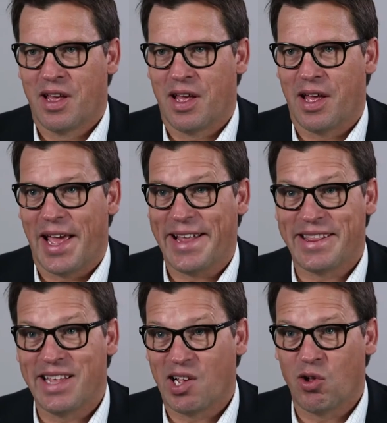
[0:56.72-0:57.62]

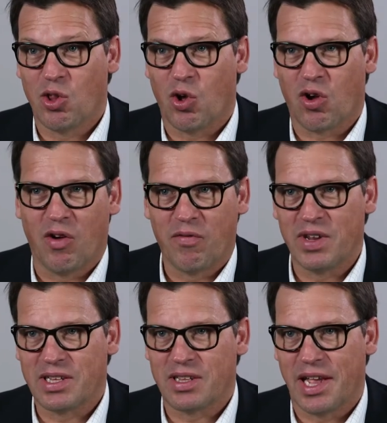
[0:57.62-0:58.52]
ethnical or
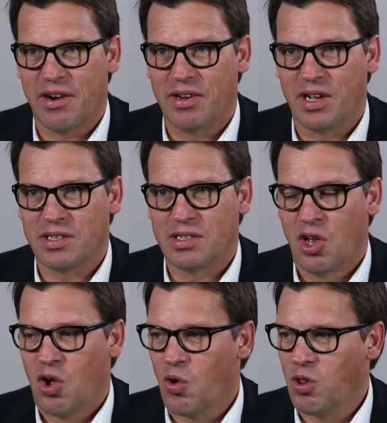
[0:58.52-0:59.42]
conflict areas,
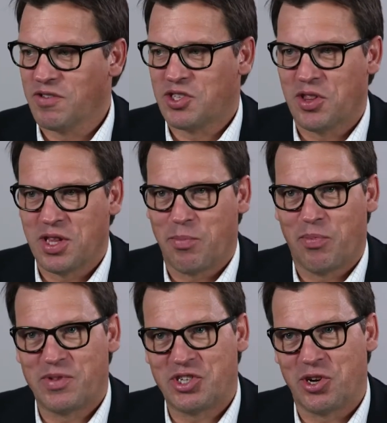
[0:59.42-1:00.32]
all of a sudden the
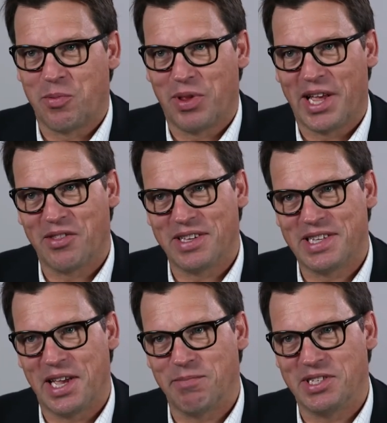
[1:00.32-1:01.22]
children play on the same